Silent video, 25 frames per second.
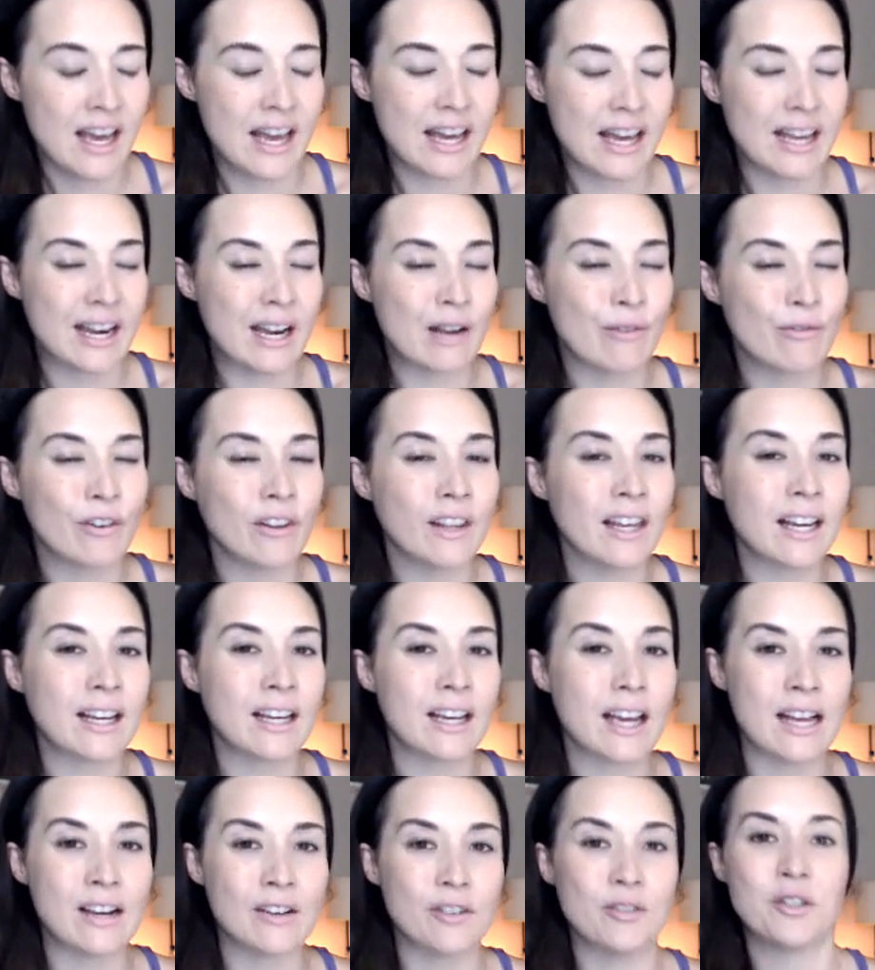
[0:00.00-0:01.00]
And I feel like
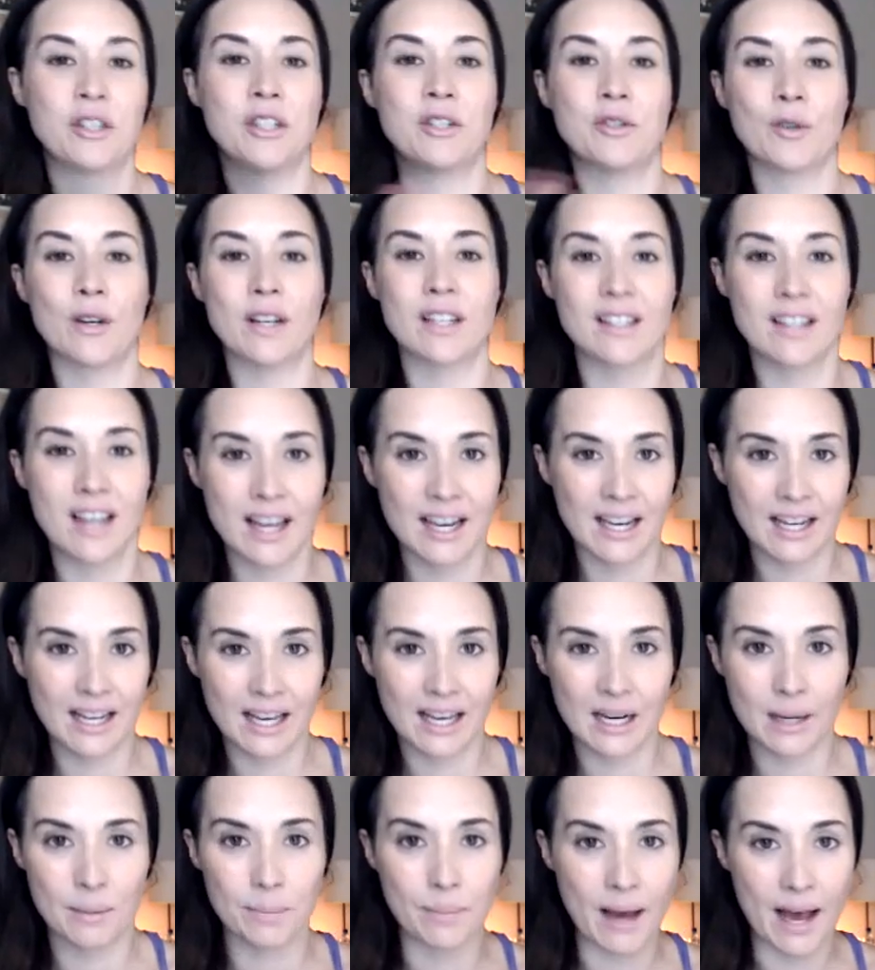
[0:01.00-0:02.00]
energy drinks kind of
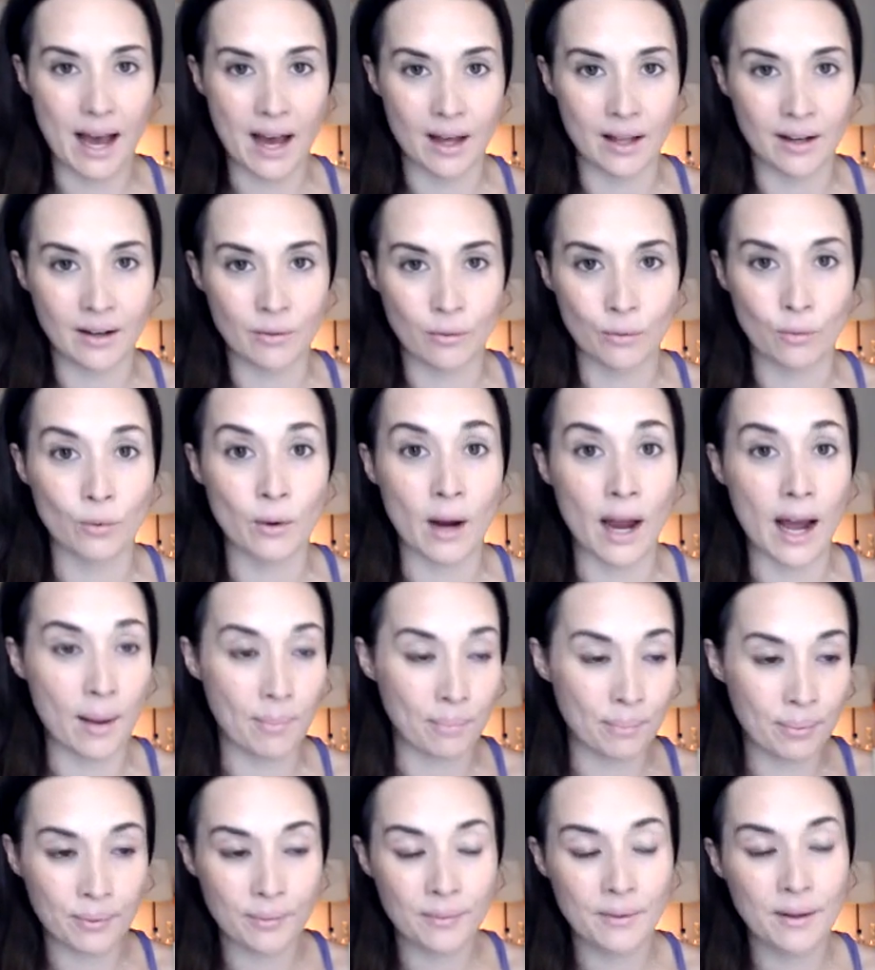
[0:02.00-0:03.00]
get a bad
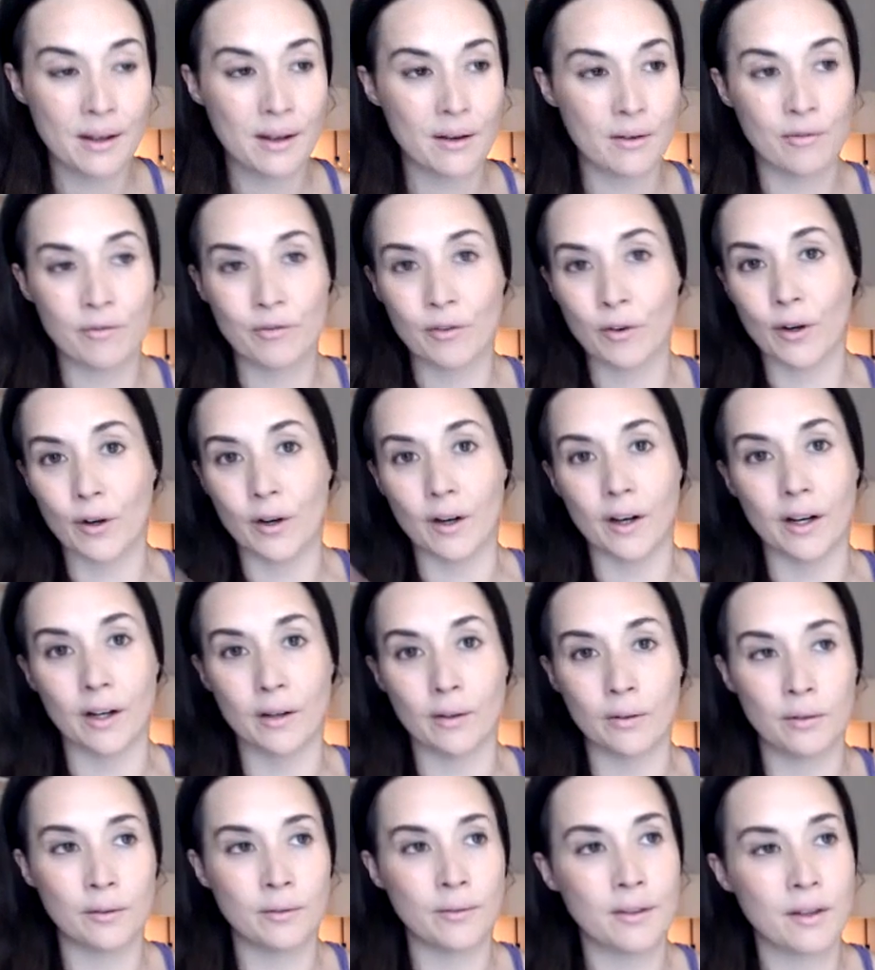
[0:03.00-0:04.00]
rap
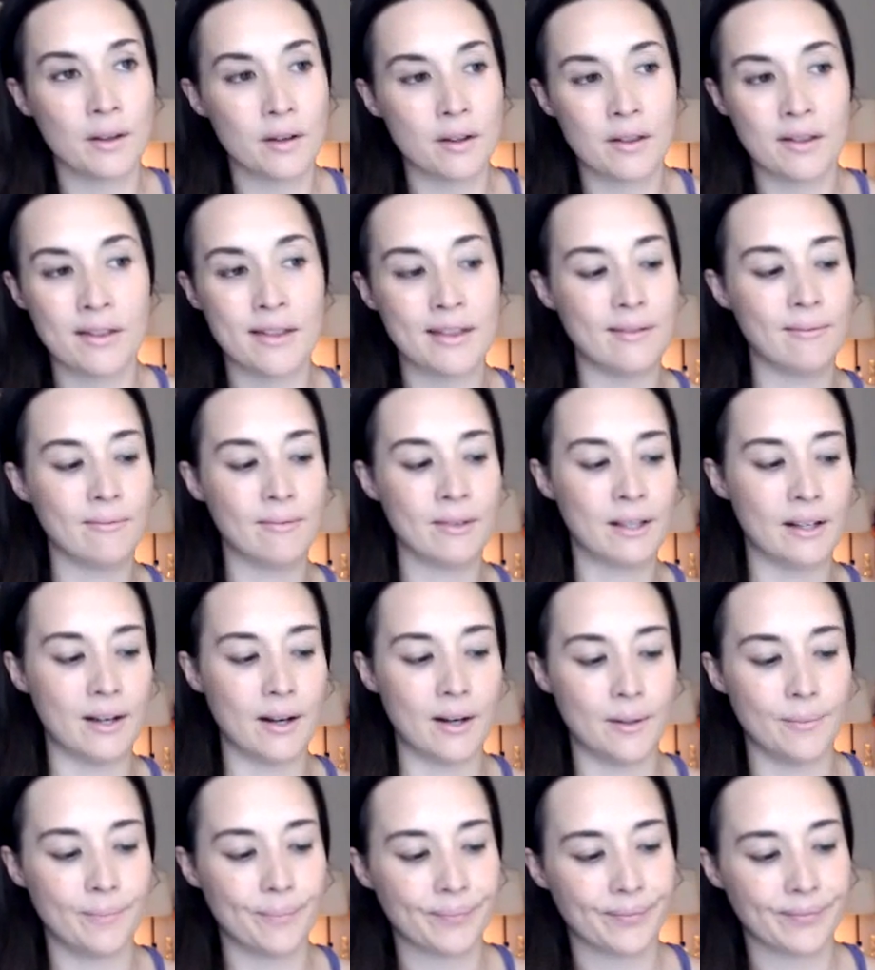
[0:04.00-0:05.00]
for, you
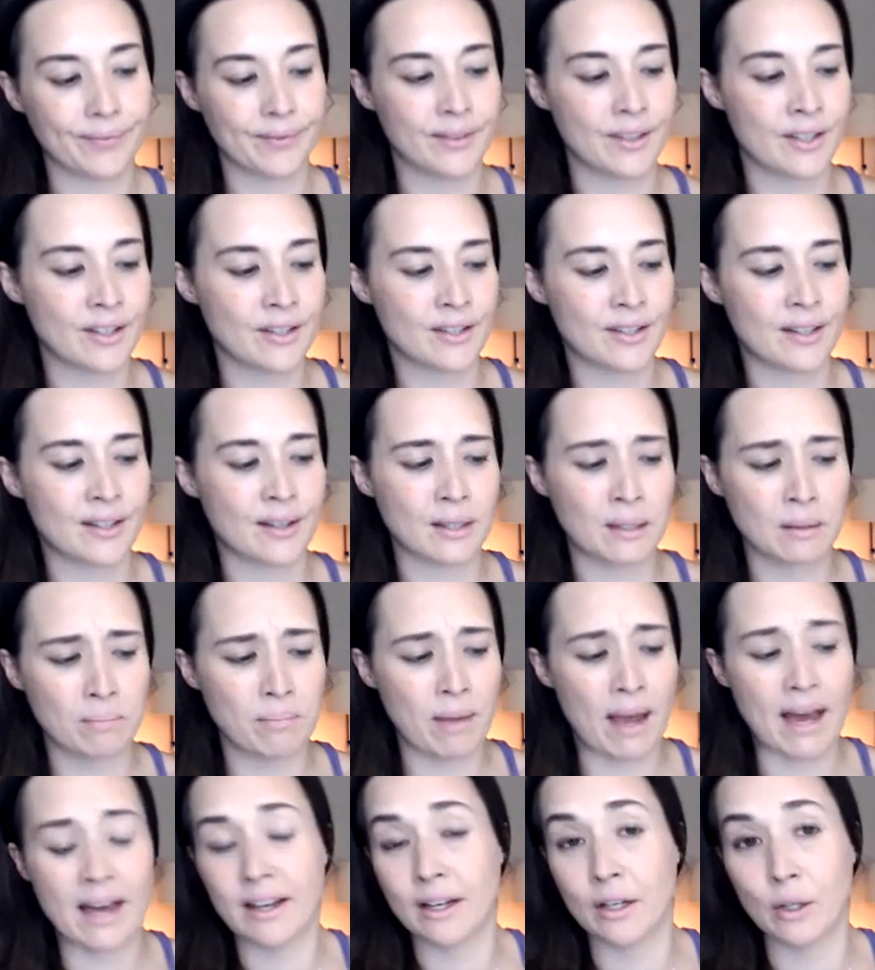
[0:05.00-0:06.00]
know, just
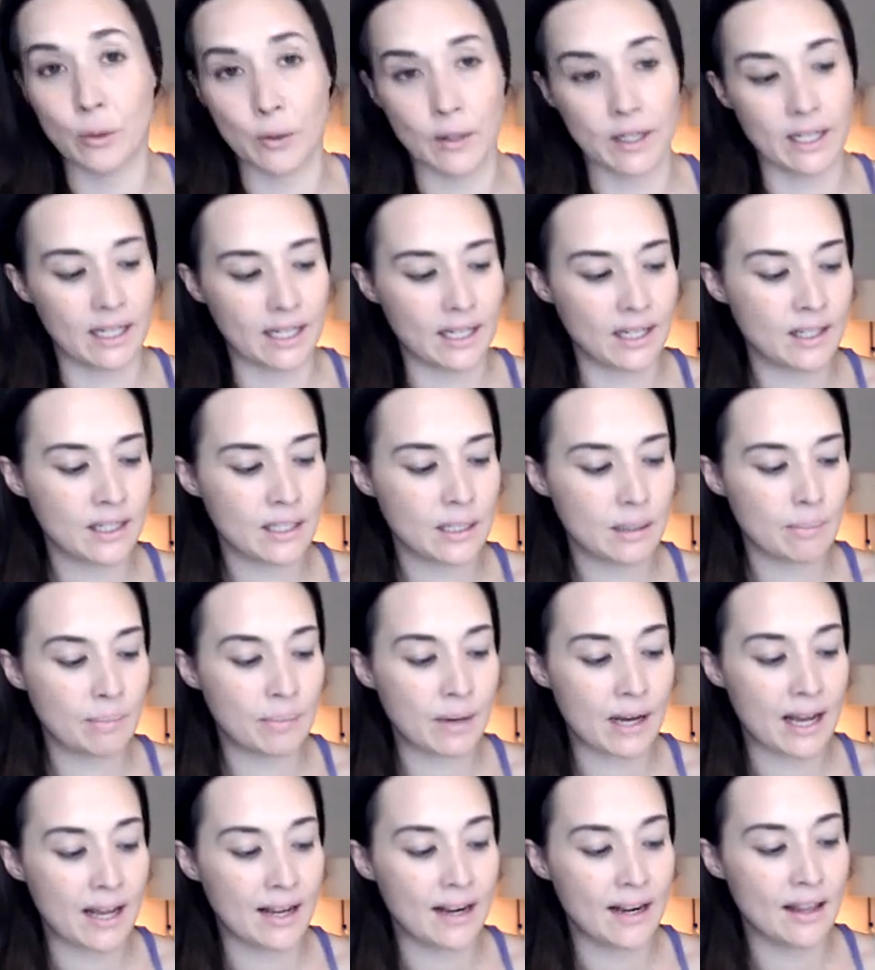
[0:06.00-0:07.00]
bad ingredients.
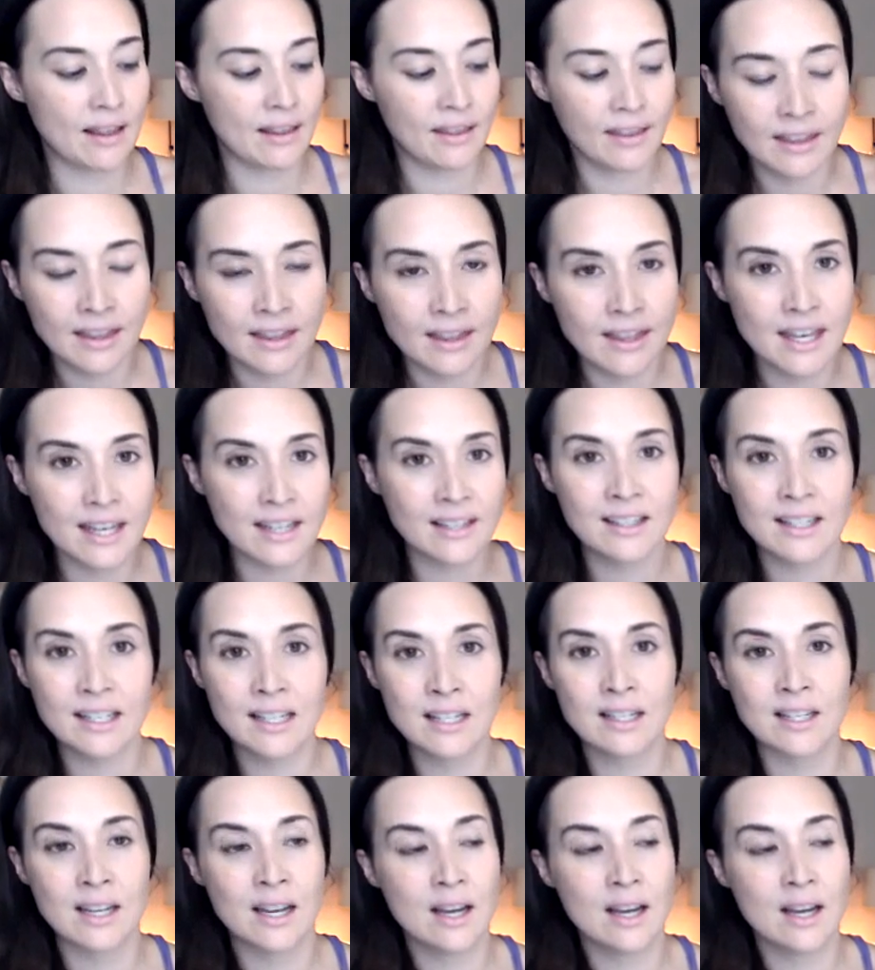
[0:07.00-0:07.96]
But this is